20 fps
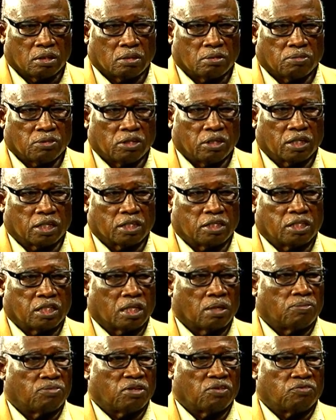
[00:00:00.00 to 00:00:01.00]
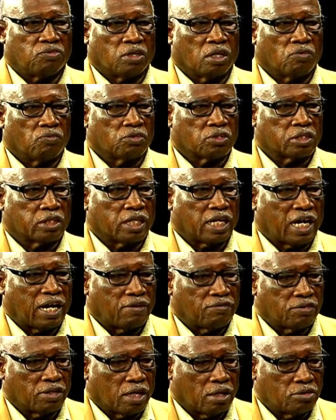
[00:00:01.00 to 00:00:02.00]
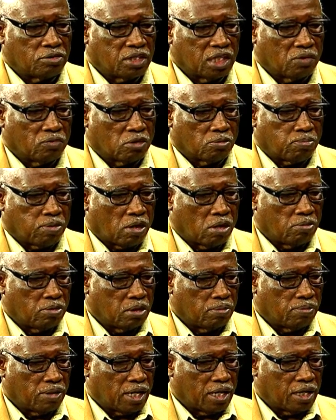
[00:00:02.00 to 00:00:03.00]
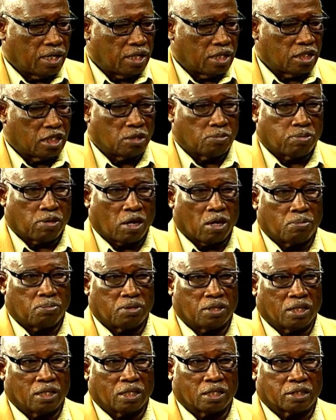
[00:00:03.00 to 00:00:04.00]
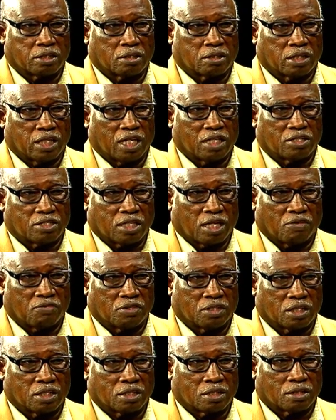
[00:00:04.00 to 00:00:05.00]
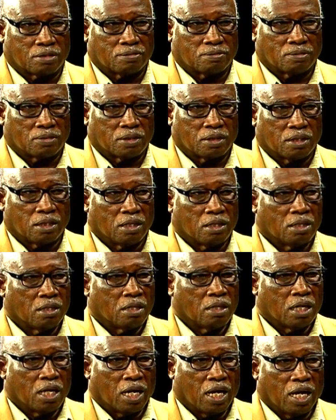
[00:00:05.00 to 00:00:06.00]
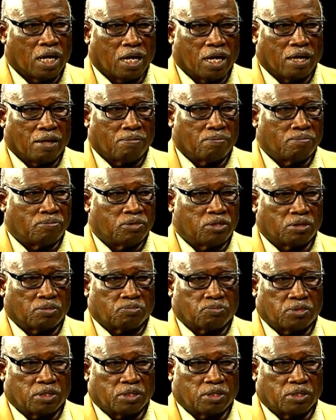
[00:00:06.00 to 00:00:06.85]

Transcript: we look at Jim. If Jim was alive now, Jim would probably be my age. He'd probably be in his late 70s. The